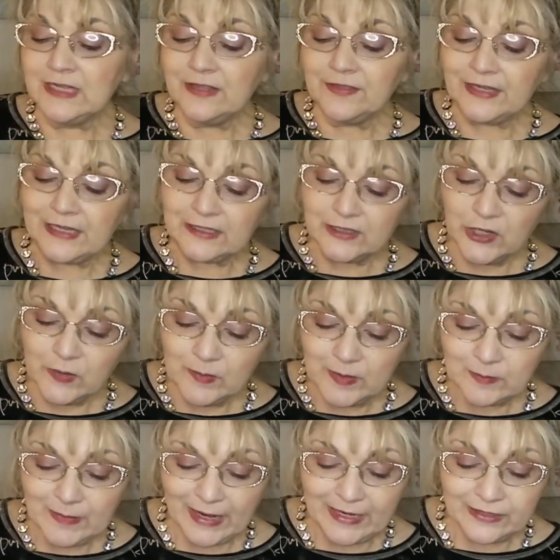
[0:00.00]
the
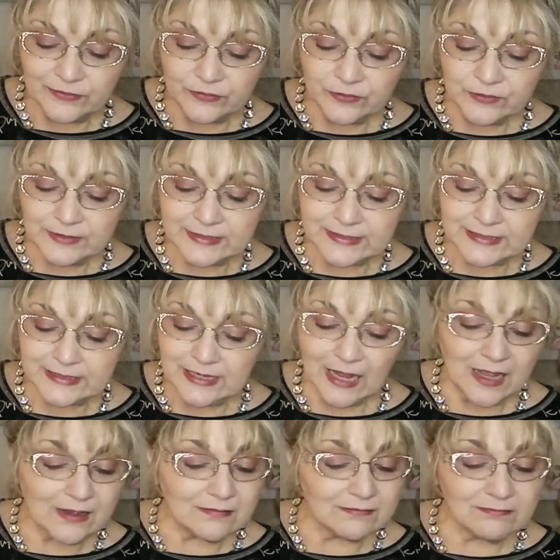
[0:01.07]
aluminum handles,
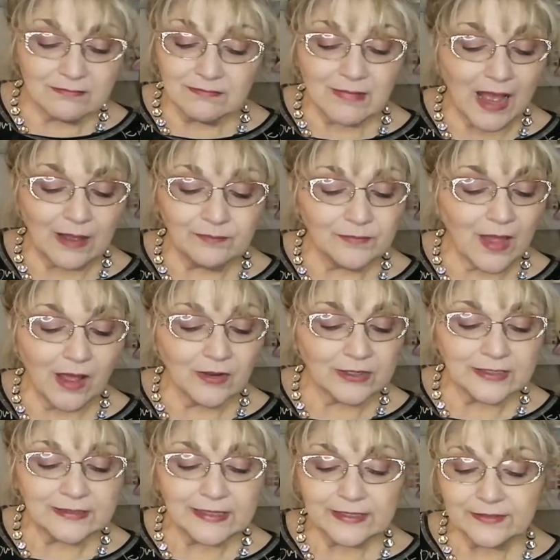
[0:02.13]
um, I'm not going
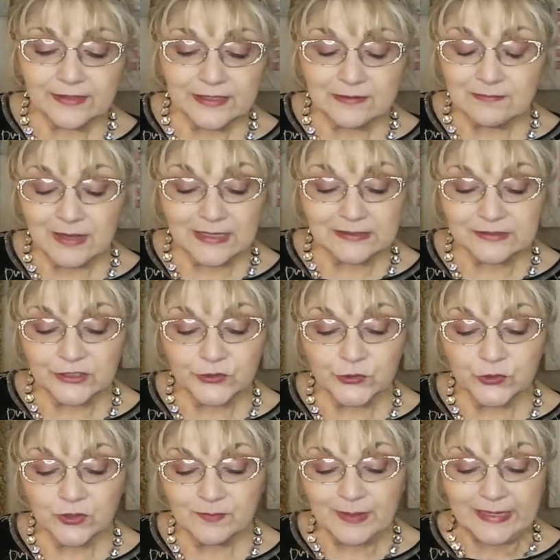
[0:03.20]
to let them uh,
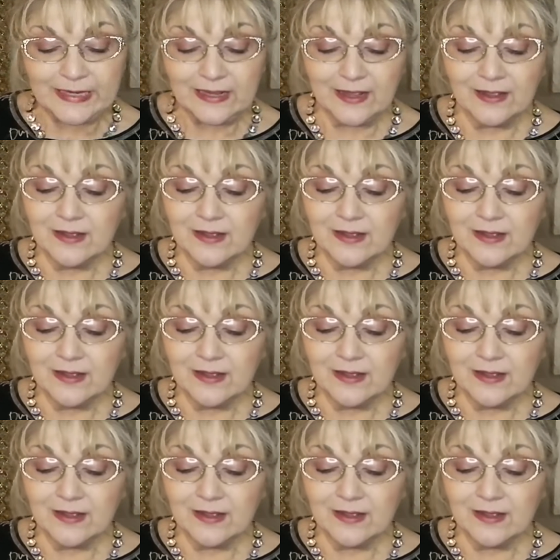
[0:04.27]
deter me